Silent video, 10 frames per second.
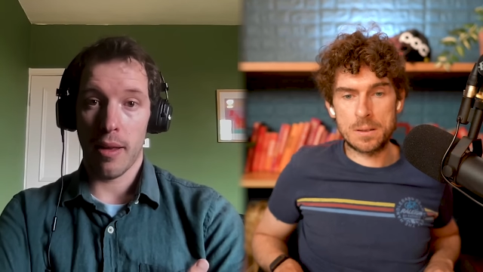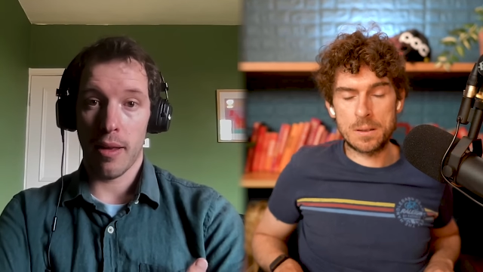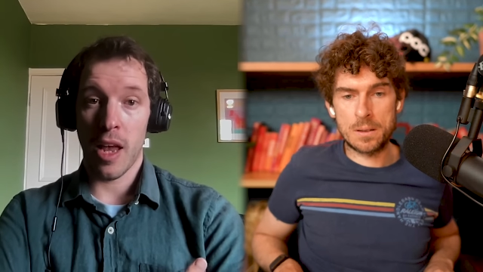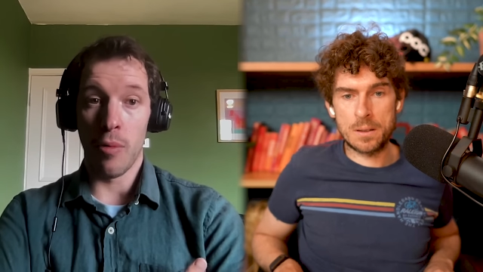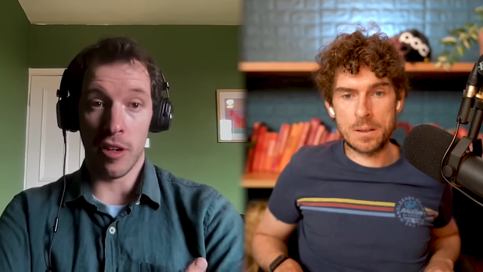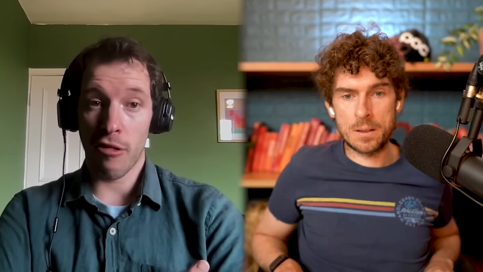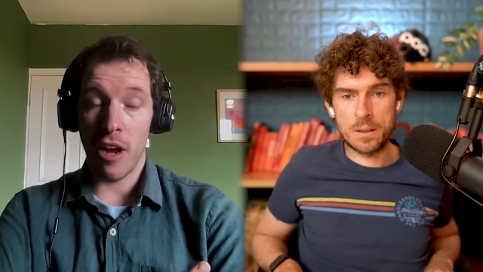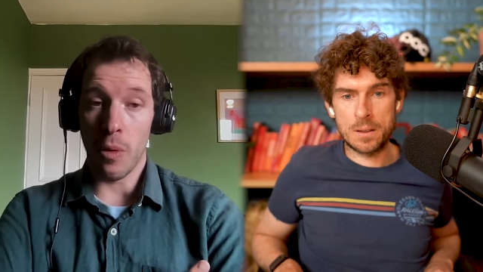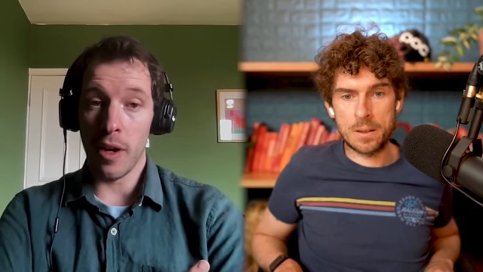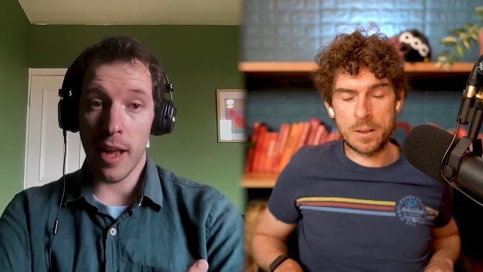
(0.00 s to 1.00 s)
Speaker 1: He was a
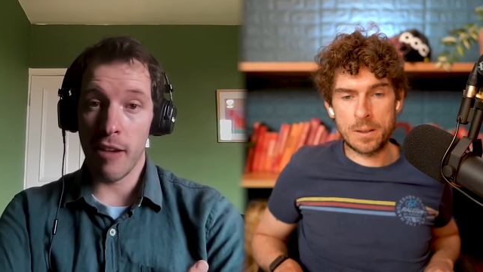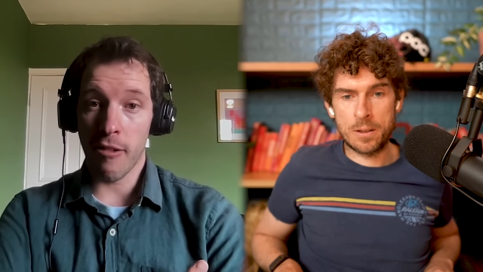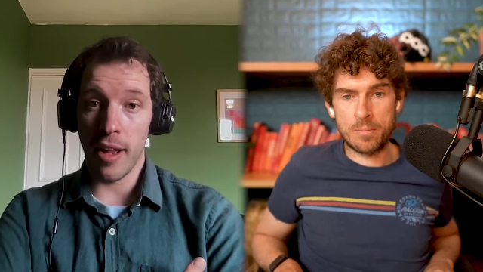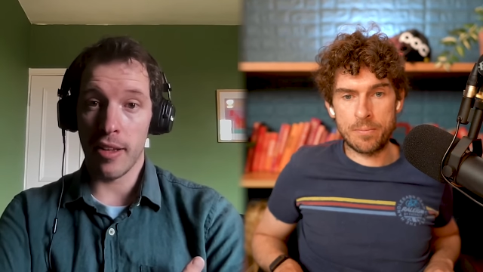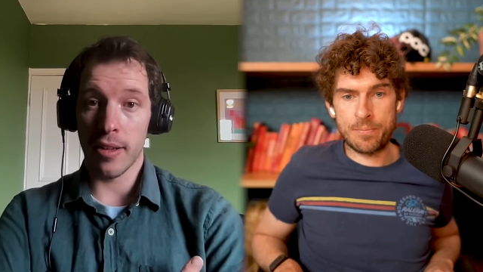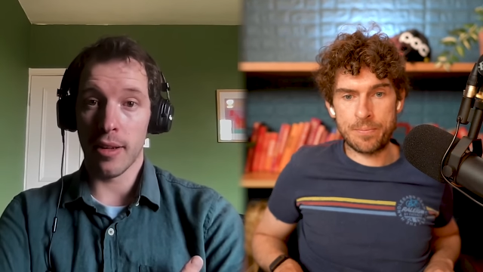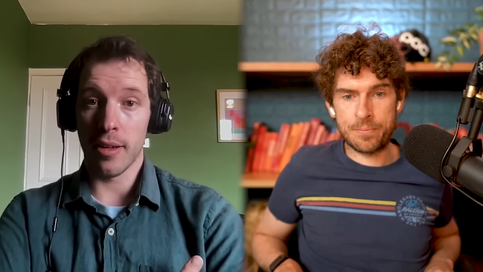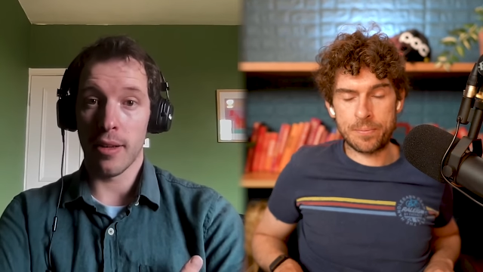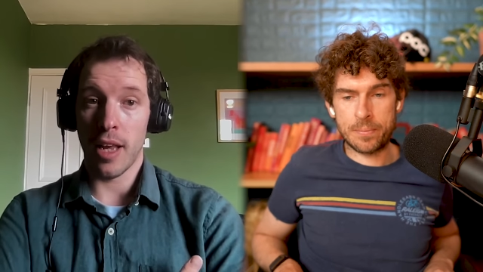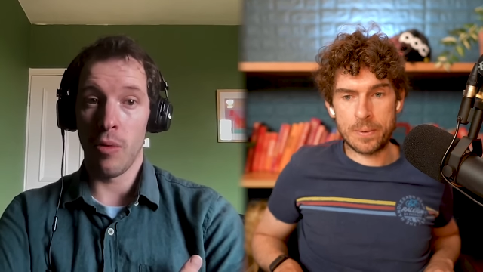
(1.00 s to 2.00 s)
great one day
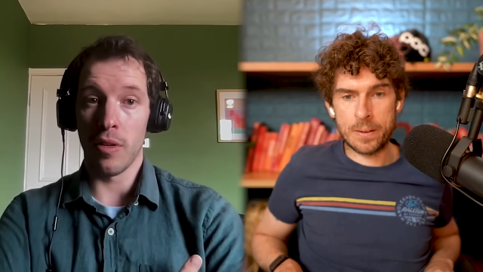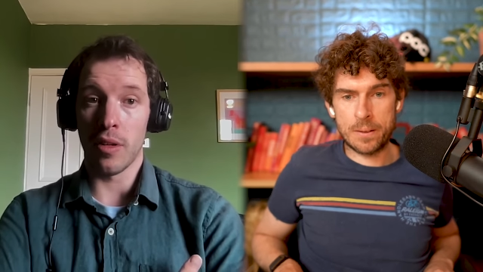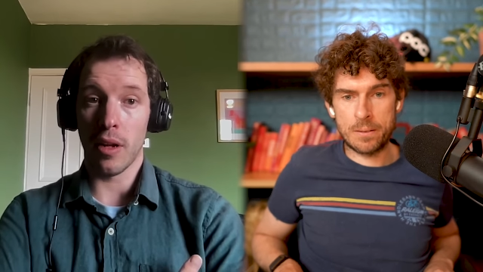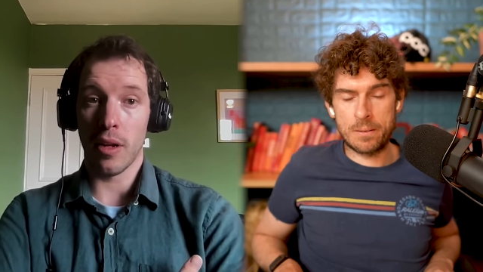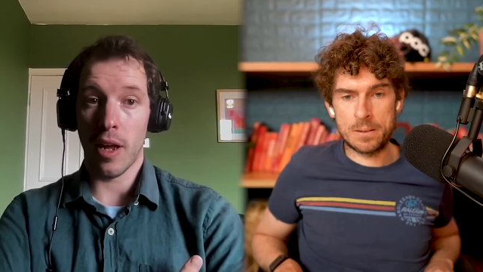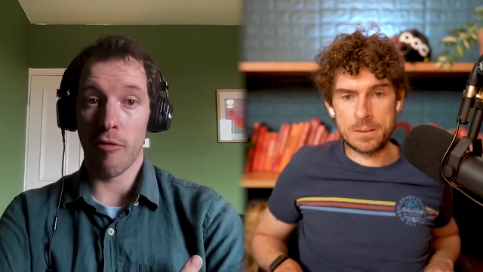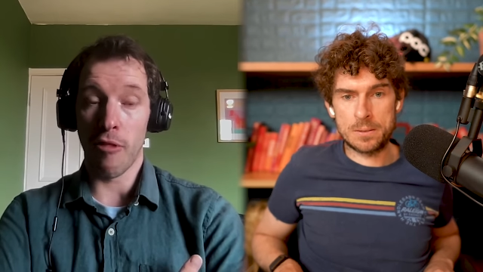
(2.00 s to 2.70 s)
racer. He was a